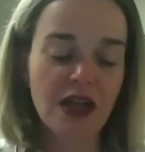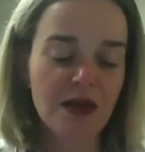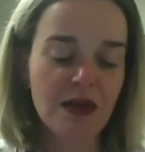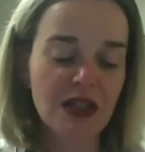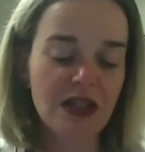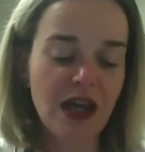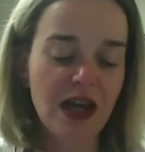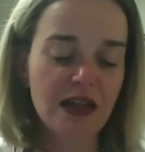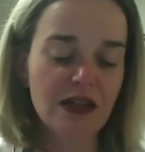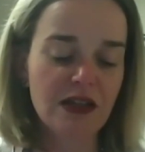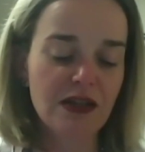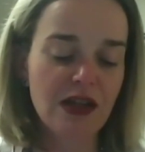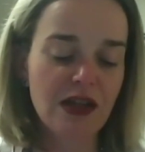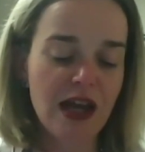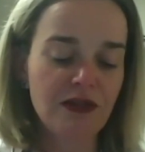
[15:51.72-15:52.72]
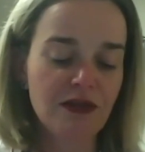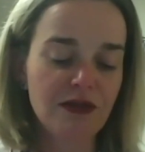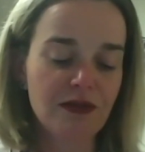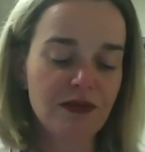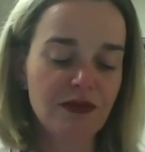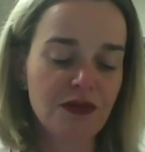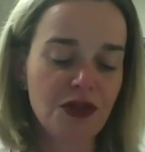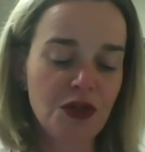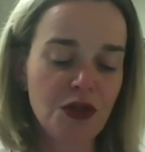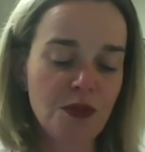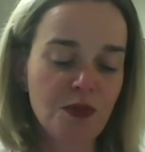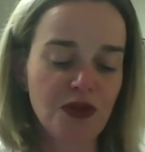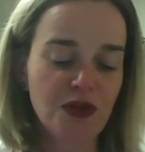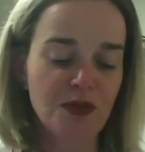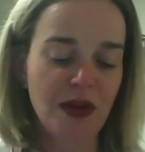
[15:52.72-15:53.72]
I mean, not not new
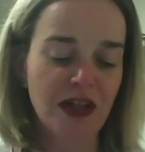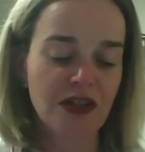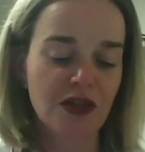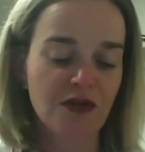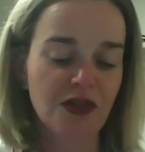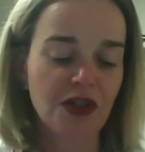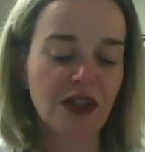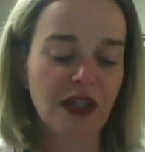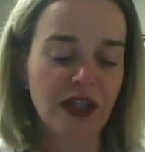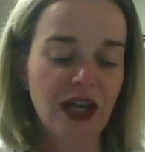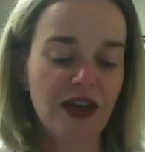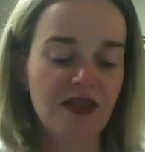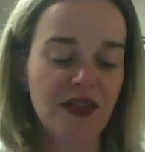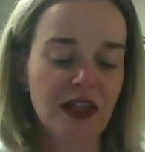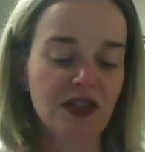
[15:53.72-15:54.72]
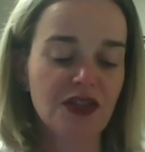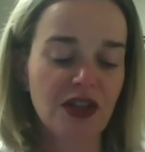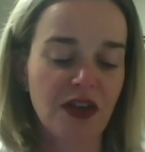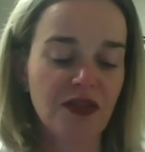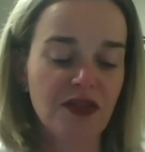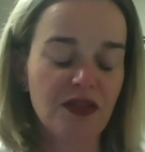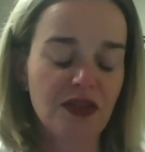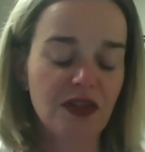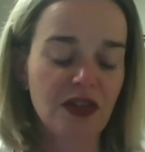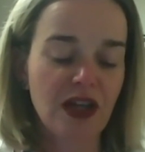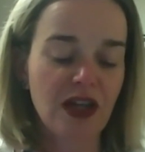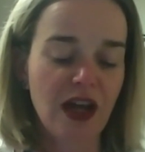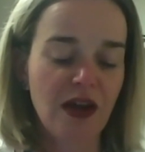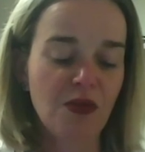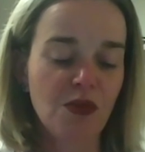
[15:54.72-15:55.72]
perspective, really. I think just,
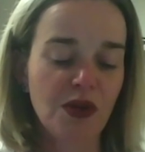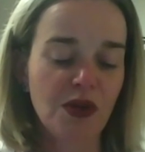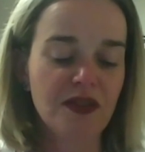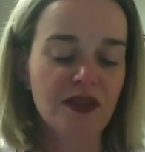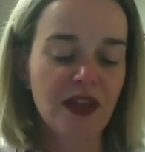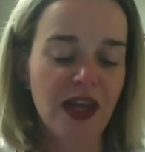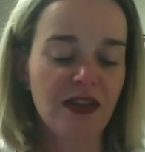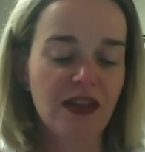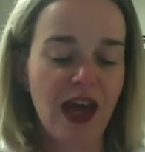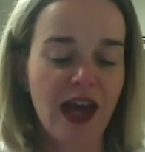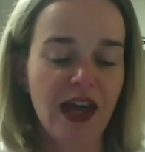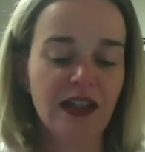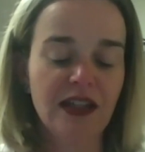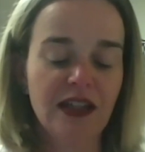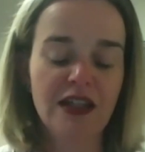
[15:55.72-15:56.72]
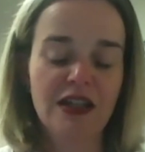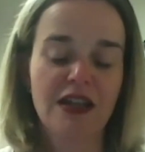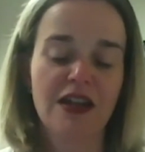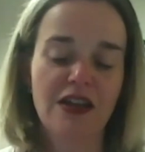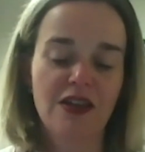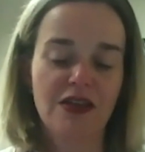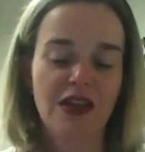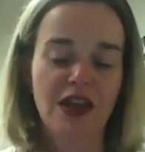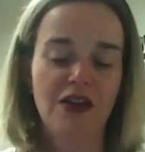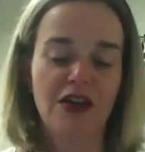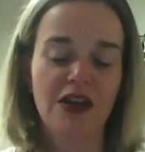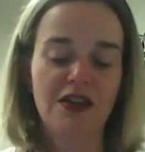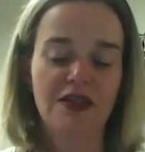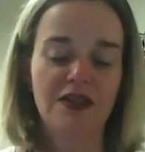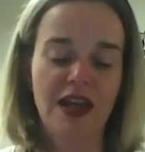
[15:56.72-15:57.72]
I, I would say that there
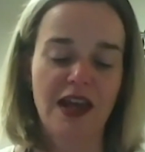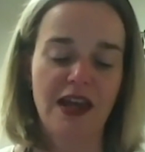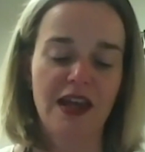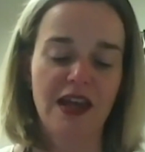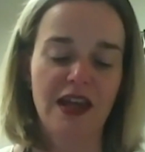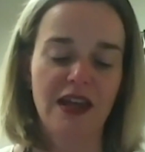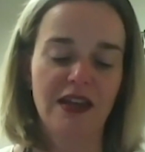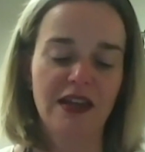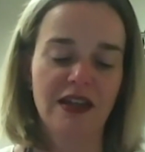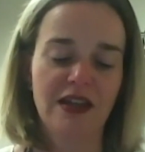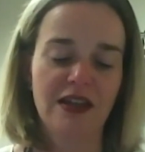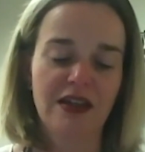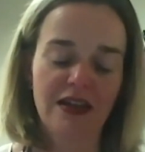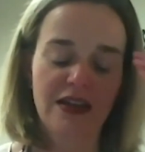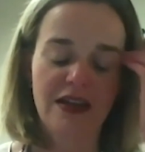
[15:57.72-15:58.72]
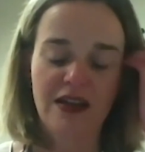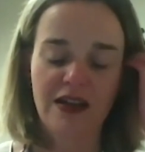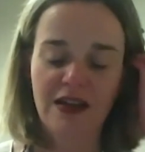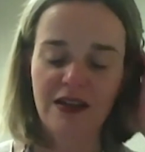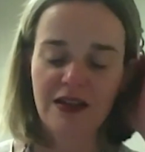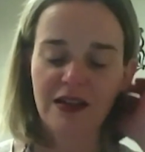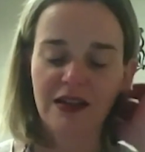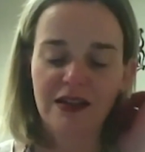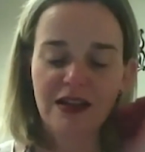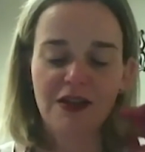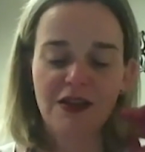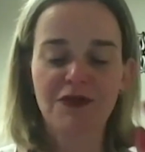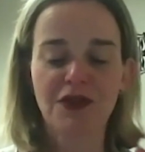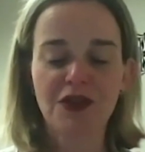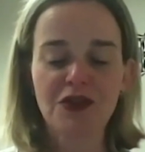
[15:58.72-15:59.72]
is a,
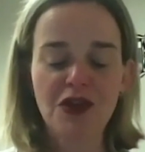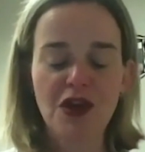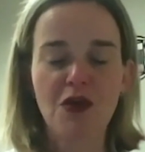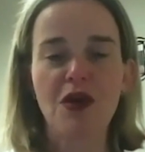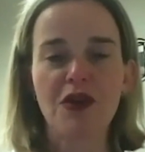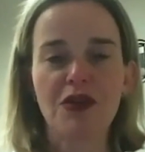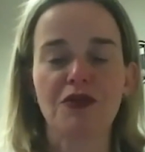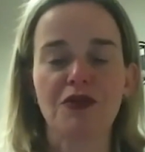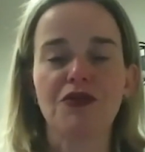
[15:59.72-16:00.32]
if for no other